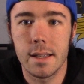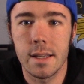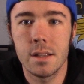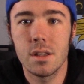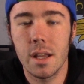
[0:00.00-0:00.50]

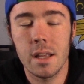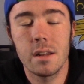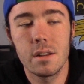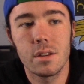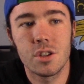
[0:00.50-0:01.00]

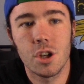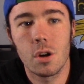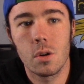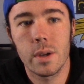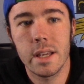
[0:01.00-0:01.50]
the
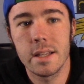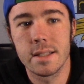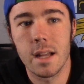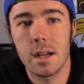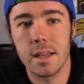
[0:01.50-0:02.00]
show,
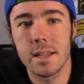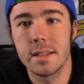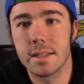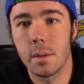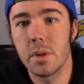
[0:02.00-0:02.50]

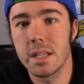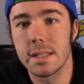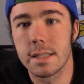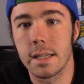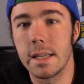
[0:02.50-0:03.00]

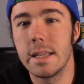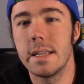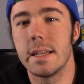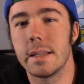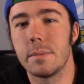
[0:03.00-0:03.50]

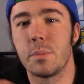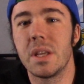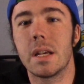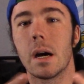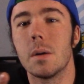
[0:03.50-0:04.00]
he
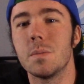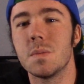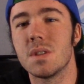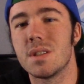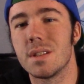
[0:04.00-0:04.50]

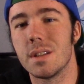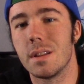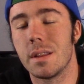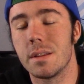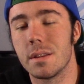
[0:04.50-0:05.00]
becomes
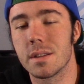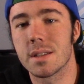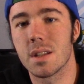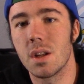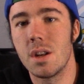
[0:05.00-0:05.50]
the
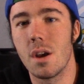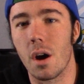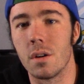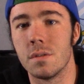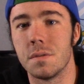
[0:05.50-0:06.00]
son
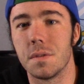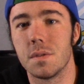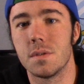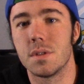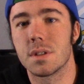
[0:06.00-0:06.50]
of
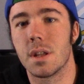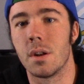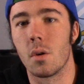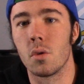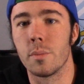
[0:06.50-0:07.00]

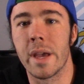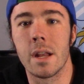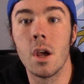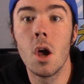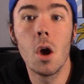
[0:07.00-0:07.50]
an old
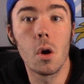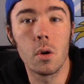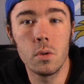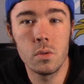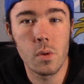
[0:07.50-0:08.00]
man
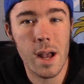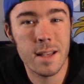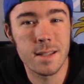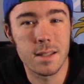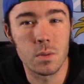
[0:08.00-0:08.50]

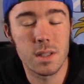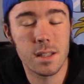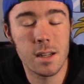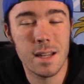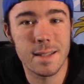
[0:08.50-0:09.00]
whose
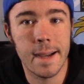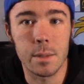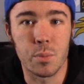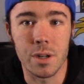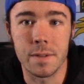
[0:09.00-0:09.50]
son had
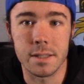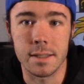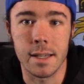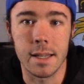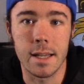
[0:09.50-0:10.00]
died
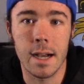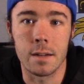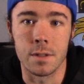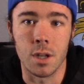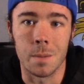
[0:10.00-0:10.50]
previously, and he kind
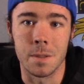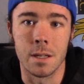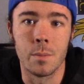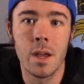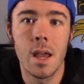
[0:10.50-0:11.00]
of adopted
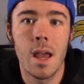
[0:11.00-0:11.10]
him.